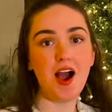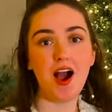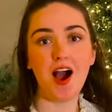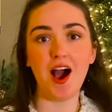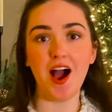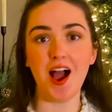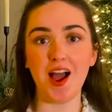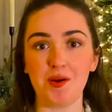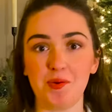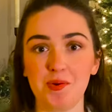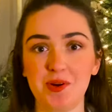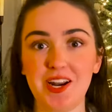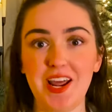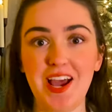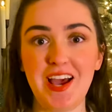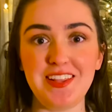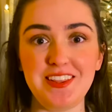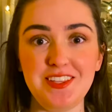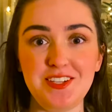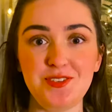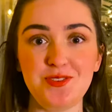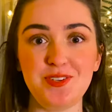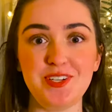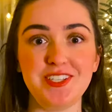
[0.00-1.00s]
I want to add the
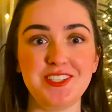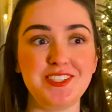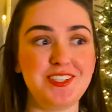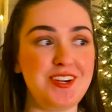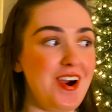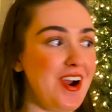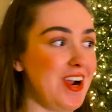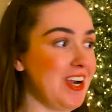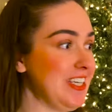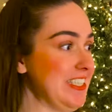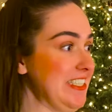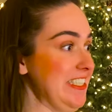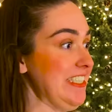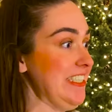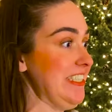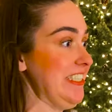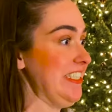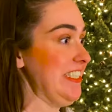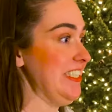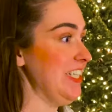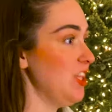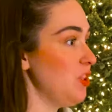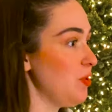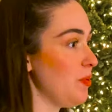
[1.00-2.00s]
tree star.
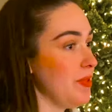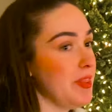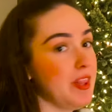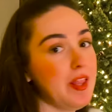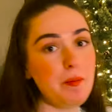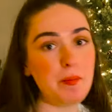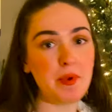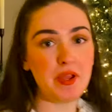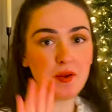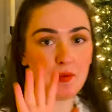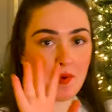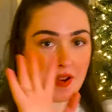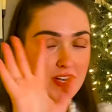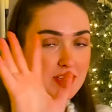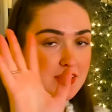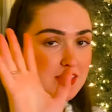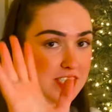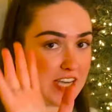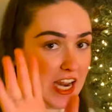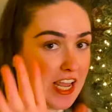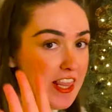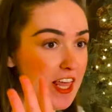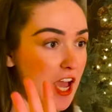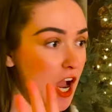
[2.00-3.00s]
Let me, wait,
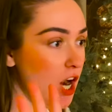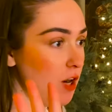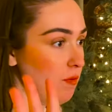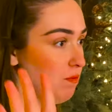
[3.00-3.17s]
stay there,